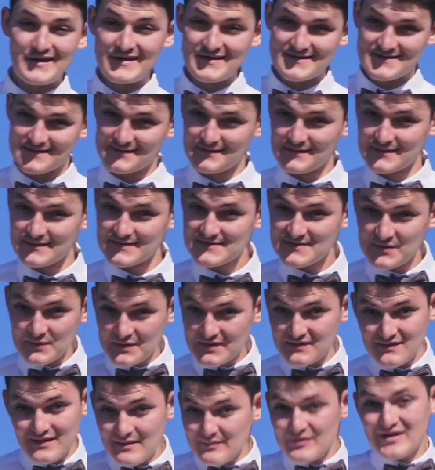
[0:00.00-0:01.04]
easily, so it
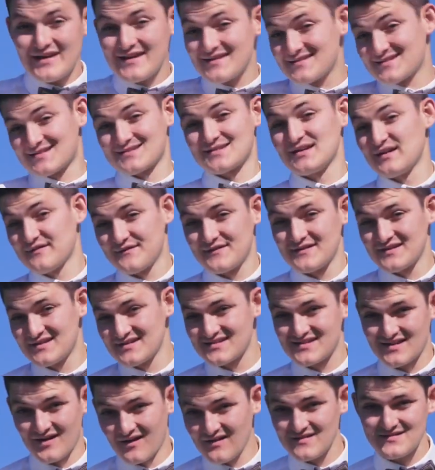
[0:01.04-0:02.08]
eliminates stuff that
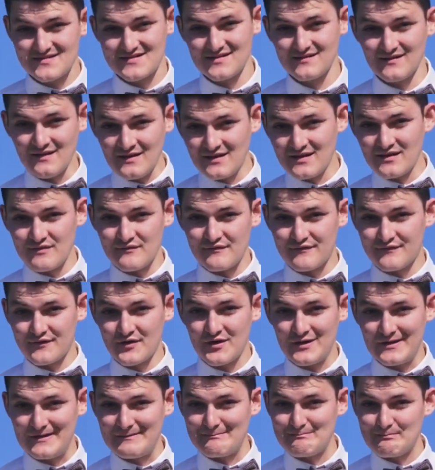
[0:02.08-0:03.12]
is constantly in
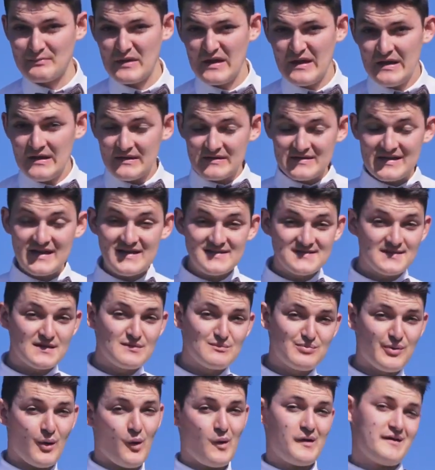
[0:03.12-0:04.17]
frame. A case
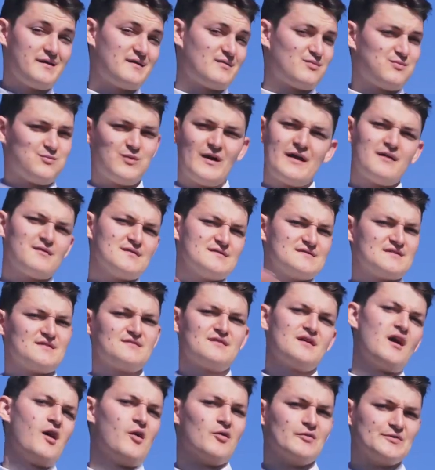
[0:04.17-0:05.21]
in point, where is your
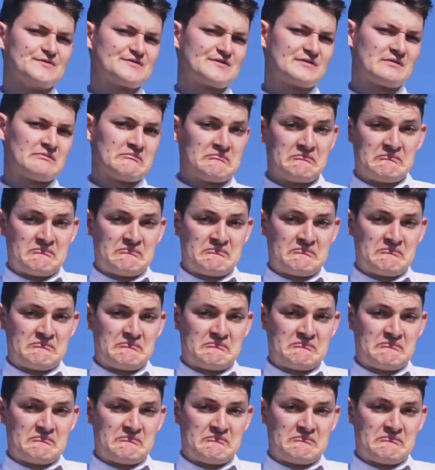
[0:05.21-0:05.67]
nose?